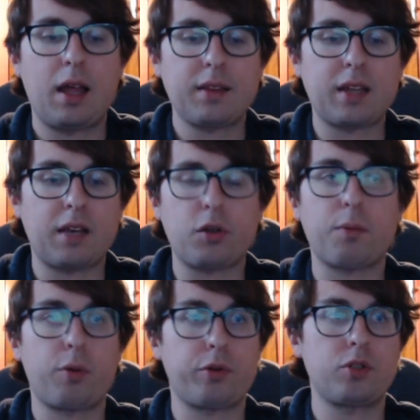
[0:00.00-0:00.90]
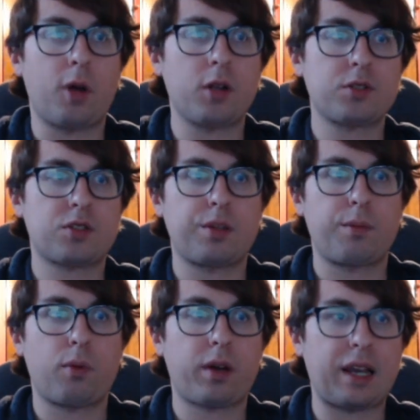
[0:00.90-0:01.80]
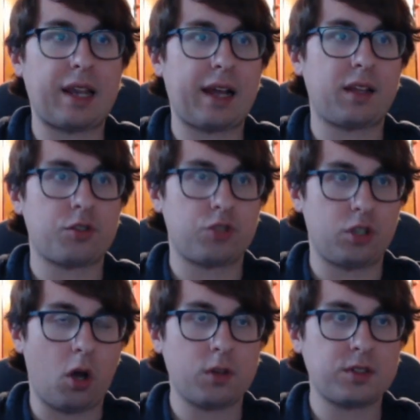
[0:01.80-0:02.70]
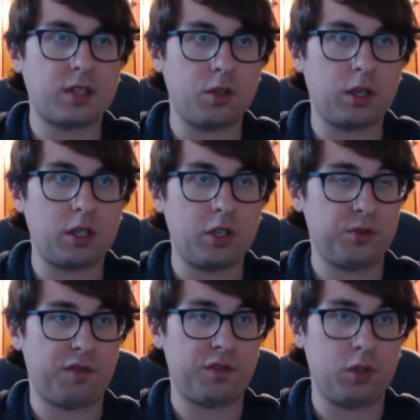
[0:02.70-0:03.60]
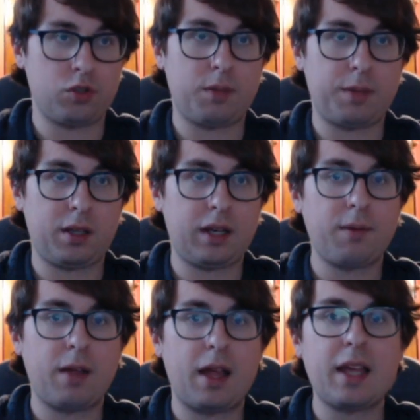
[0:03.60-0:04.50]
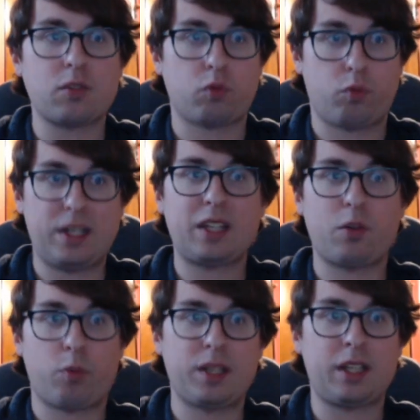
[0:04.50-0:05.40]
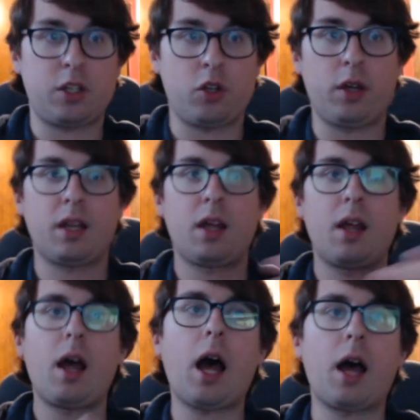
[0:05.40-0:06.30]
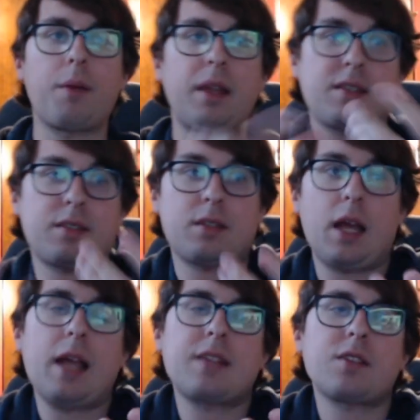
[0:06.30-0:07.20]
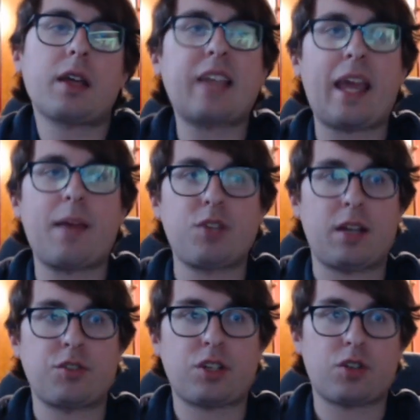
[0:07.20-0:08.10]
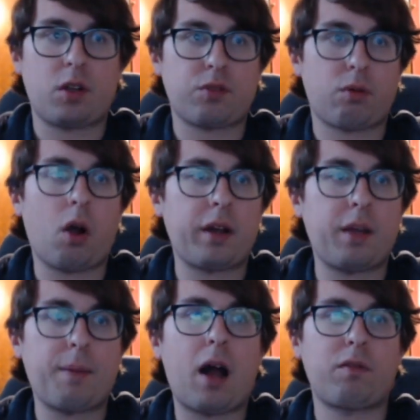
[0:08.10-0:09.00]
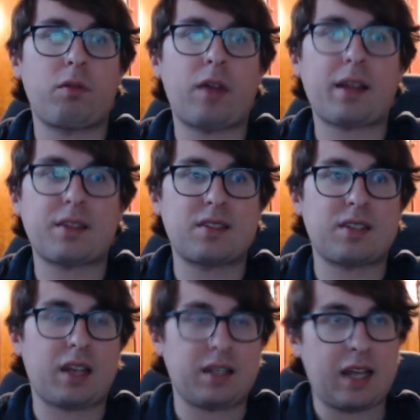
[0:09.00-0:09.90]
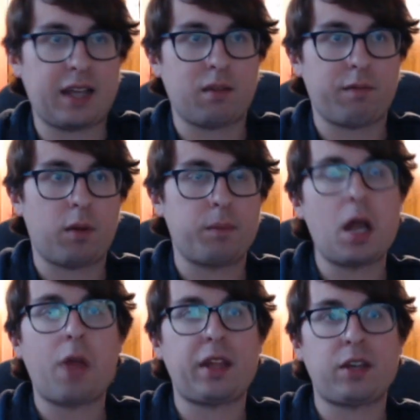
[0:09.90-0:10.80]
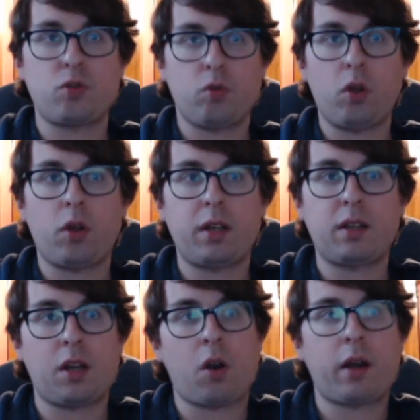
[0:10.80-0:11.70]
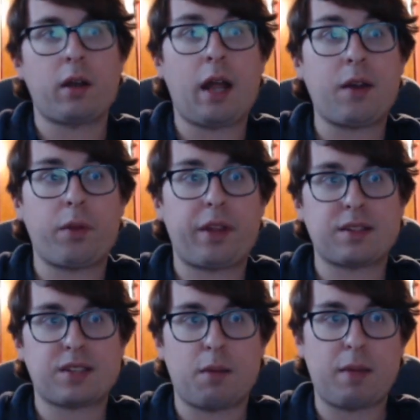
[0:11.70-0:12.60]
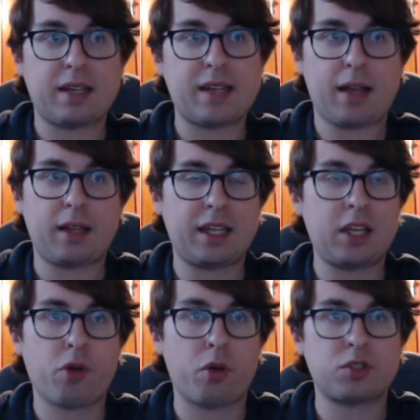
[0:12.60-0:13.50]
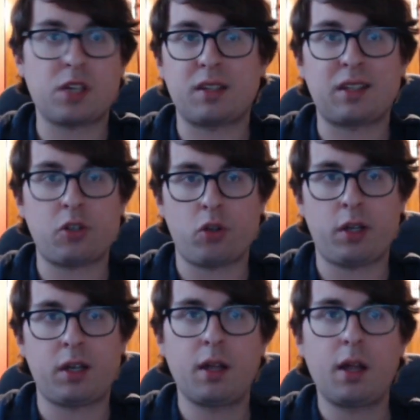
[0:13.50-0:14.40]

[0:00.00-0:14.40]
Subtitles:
that if you can put 2 monsters on the board in a deck like Shadal's that you can use a fusion ability is really, really good. it's not game changing. Shaddolls were already a powerful deck. This isn't going to take them from nothing to good. You know, I don't think it's going to make a deck like Heroes suddenly good,